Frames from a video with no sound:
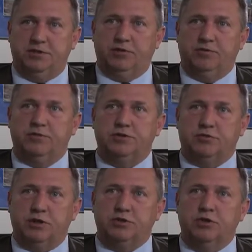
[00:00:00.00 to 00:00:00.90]
in their
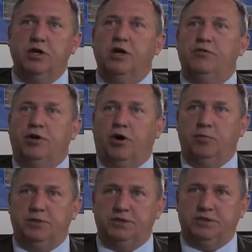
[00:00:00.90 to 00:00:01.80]
infrastructure, that
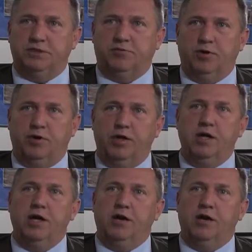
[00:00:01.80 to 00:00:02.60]
are business friendly,